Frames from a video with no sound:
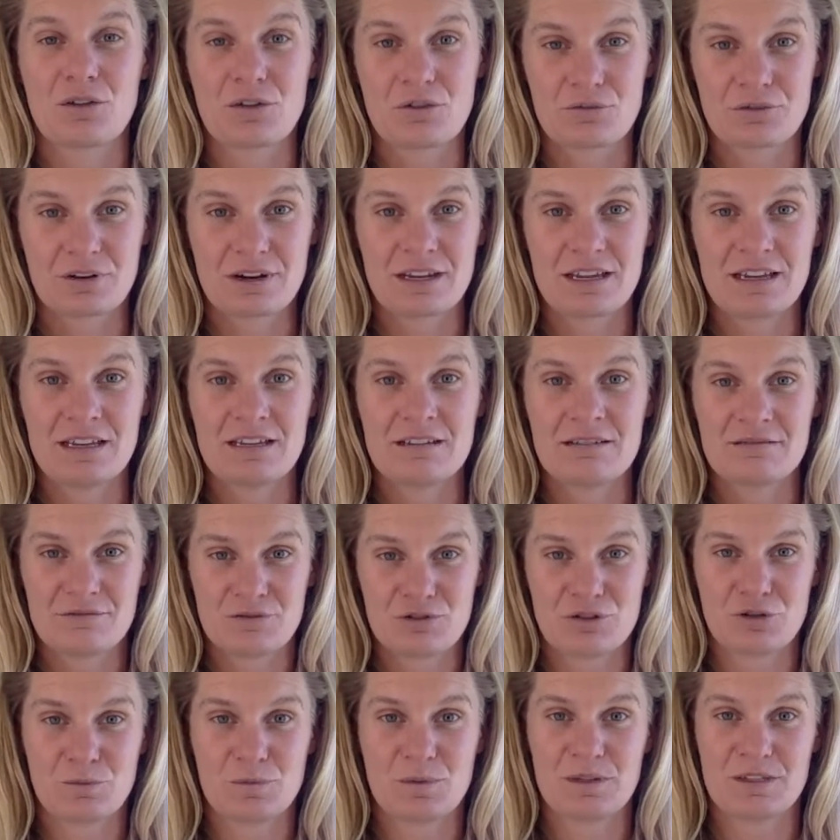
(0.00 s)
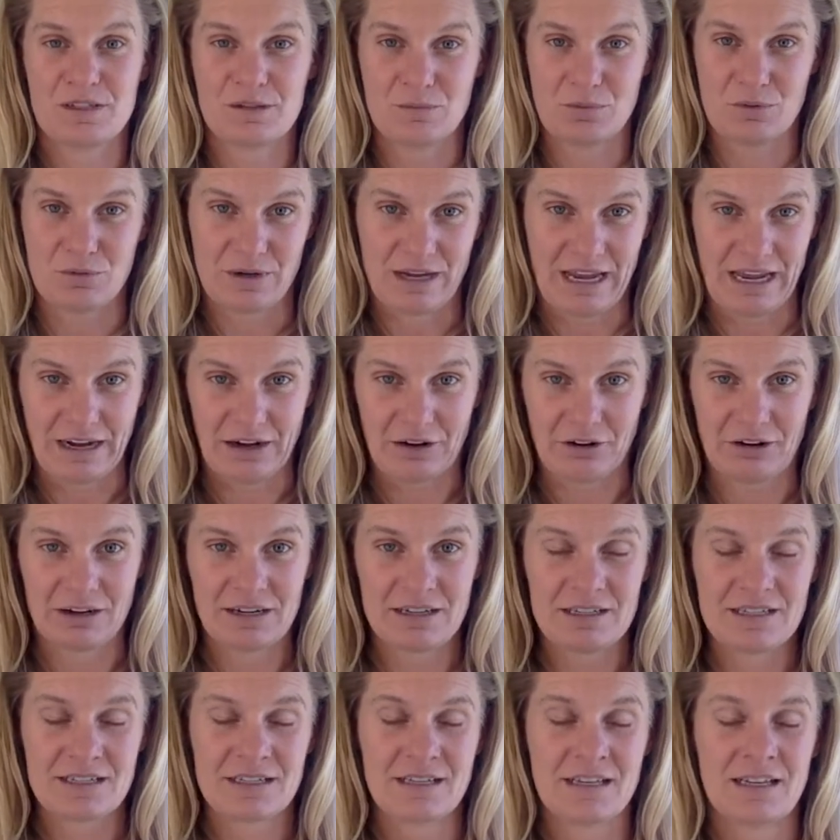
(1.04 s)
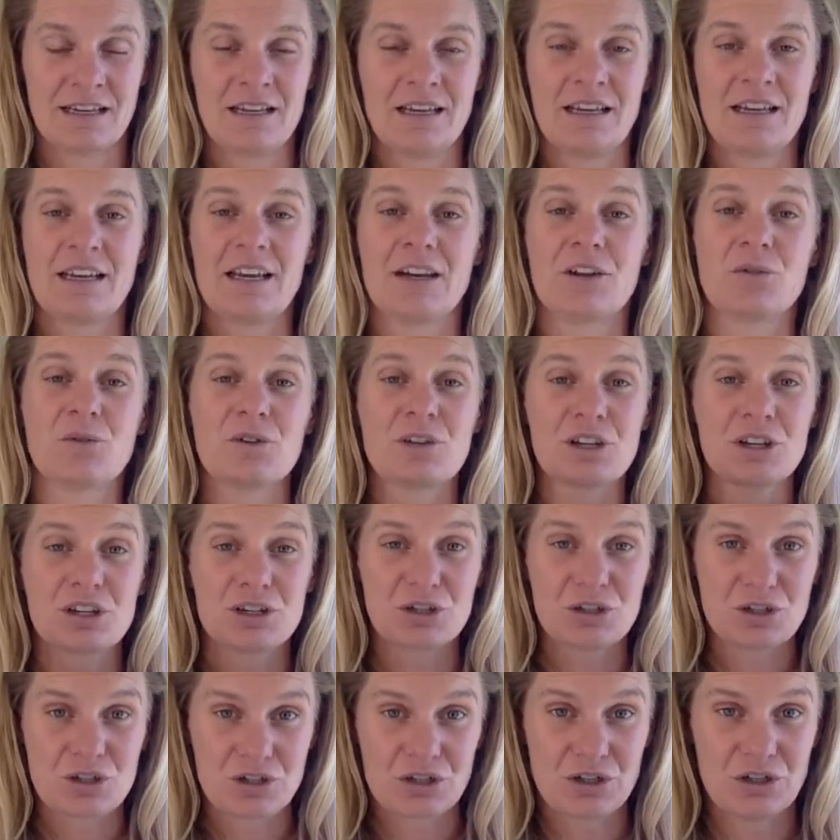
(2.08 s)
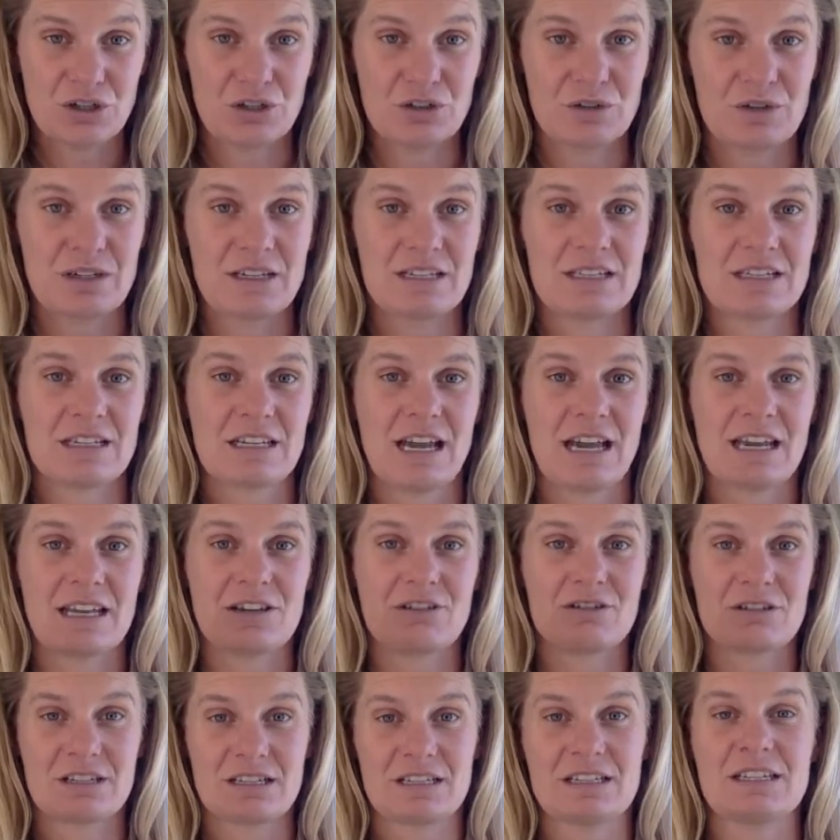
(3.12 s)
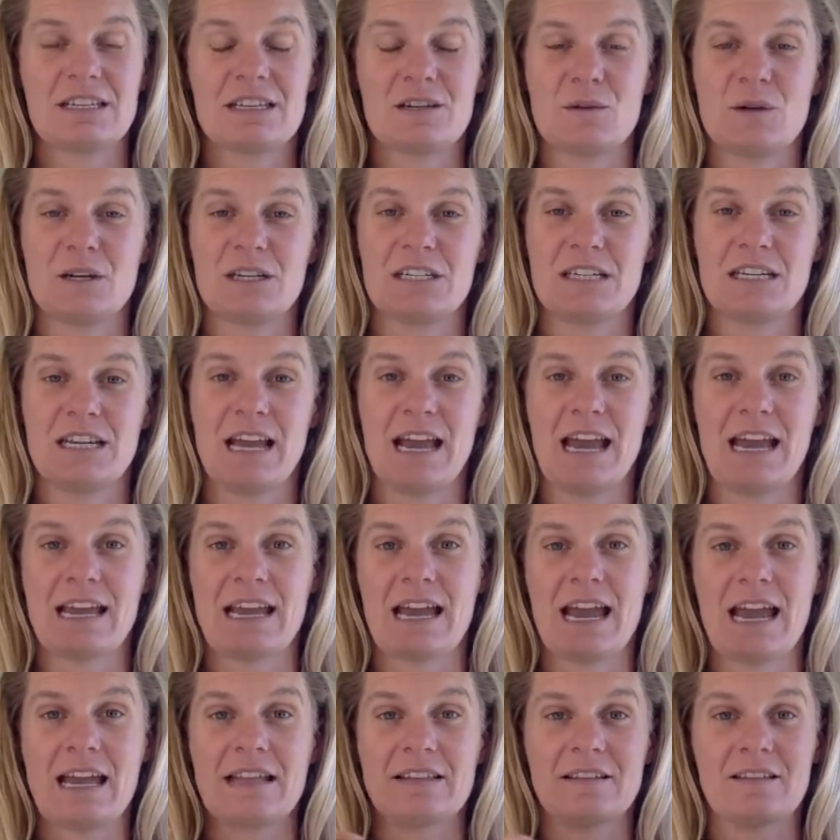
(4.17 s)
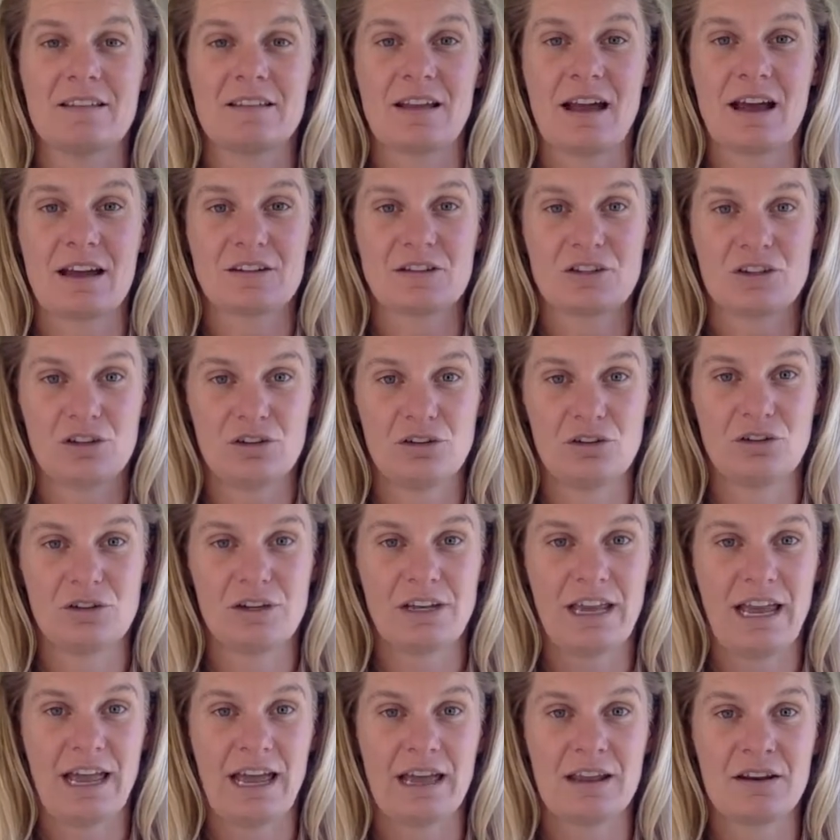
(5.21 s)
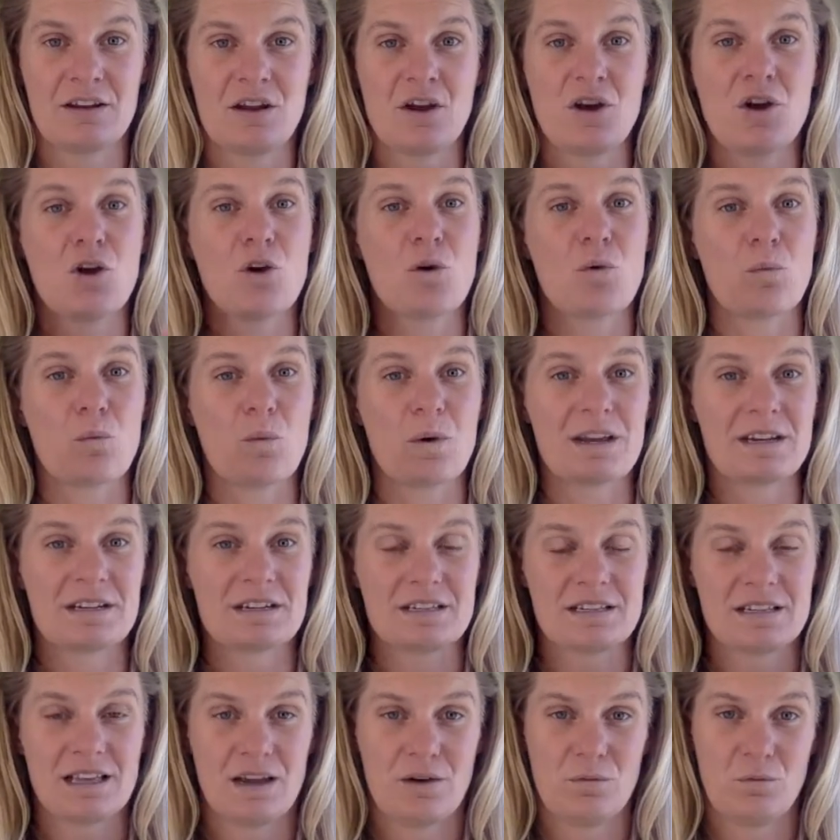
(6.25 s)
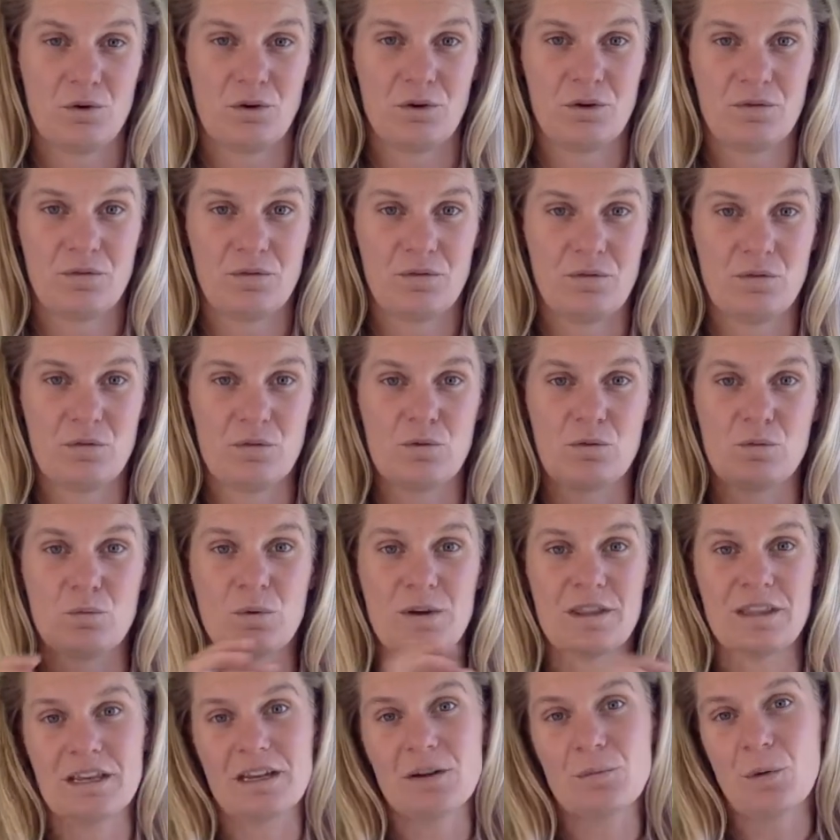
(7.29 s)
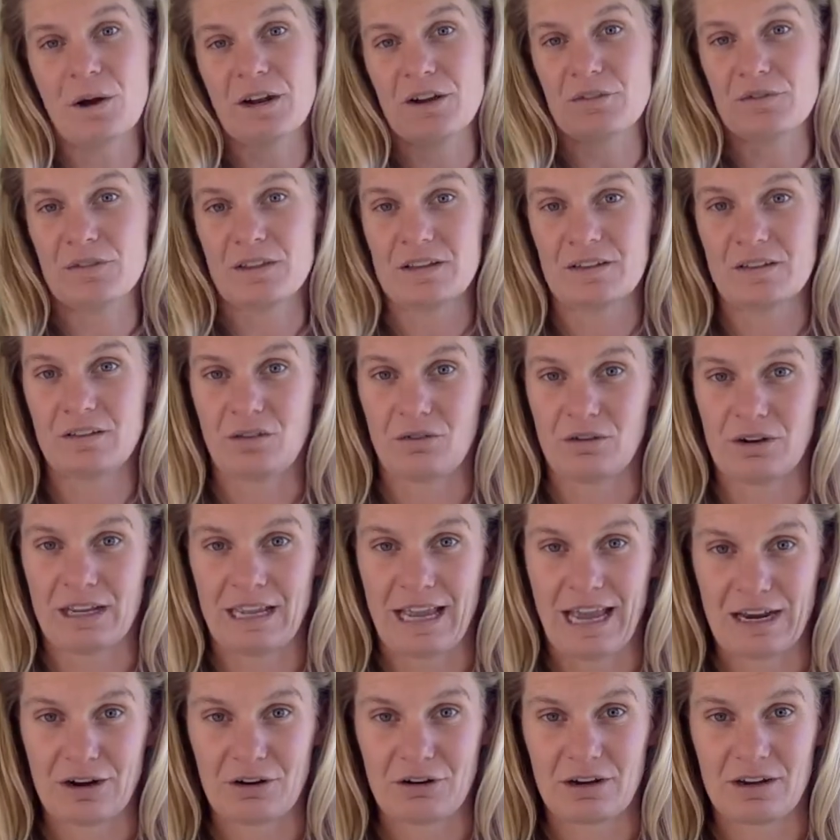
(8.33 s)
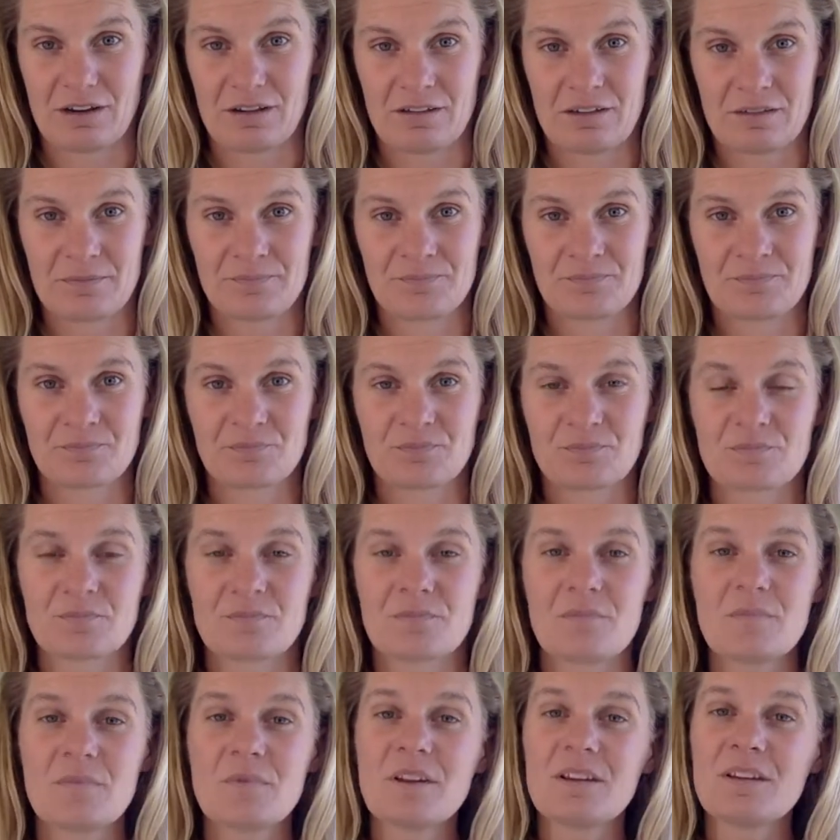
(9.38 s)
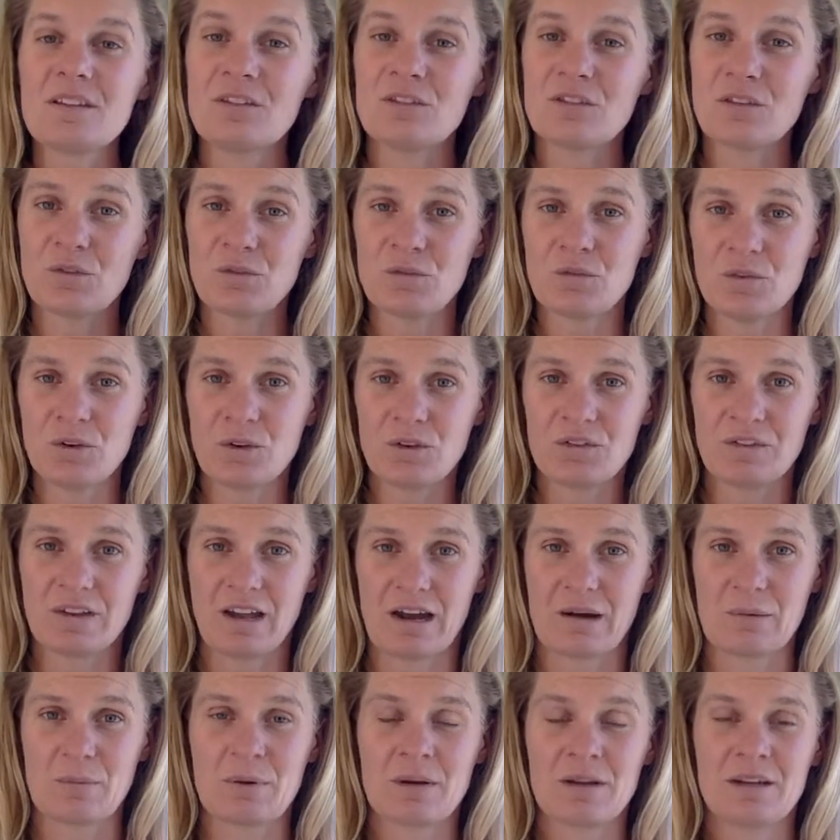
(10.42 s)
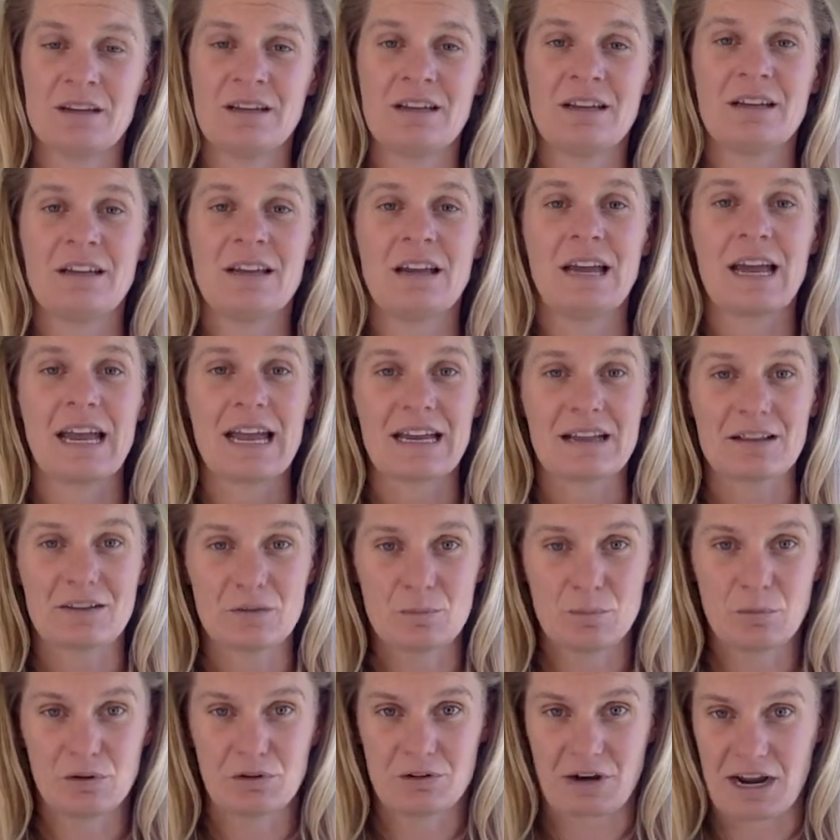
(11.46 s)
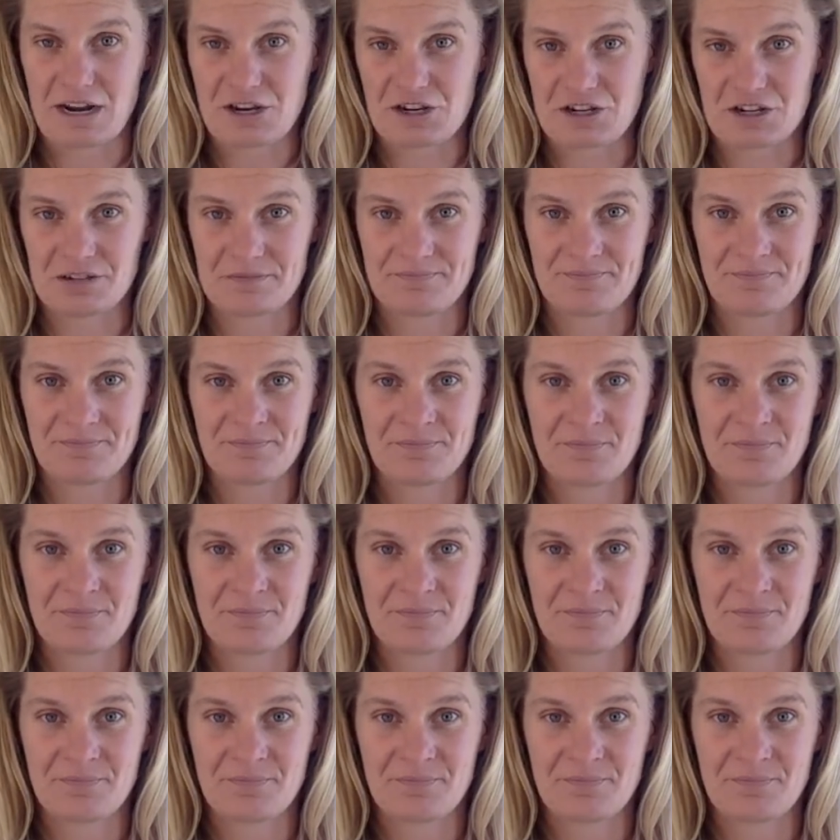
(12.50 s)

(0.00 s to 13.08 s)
Three super simple categories. And all you're going to do is take your existing work today and start to look at where does that work fall within one of these three categories. So first up, exploration.